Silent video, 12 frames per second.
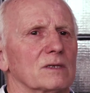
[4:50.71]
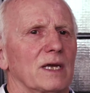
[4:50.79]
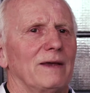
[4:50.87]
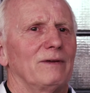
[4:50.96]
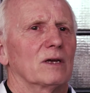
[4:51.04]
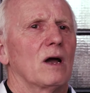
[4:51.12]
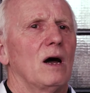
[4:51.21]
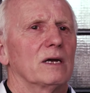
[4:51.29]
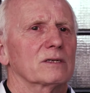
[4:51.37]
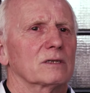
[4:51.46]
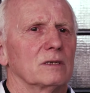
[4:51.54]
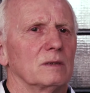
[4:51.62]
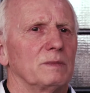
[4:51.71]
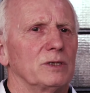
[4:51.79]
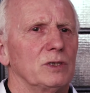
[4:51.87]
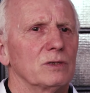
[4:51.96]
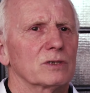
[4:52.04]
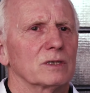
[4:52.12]
saving costs to the
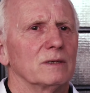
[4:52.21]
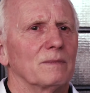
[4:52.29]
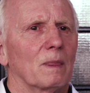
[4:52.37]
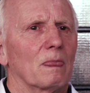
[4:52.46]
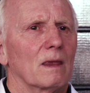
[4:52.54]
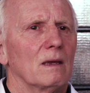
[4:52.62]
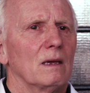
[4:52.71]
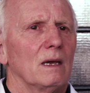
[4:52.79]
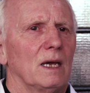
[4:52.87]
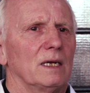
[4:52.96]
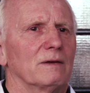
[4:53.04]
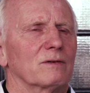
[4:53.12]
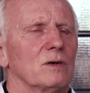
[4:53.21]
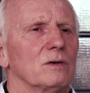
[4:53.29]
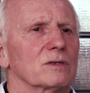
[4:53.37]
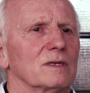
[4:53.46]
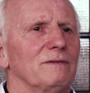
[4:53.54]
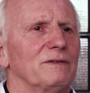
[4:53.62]
producer. And of
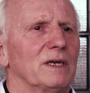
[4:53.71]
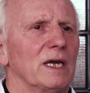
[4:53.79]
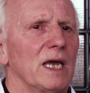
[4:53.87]
course, if they're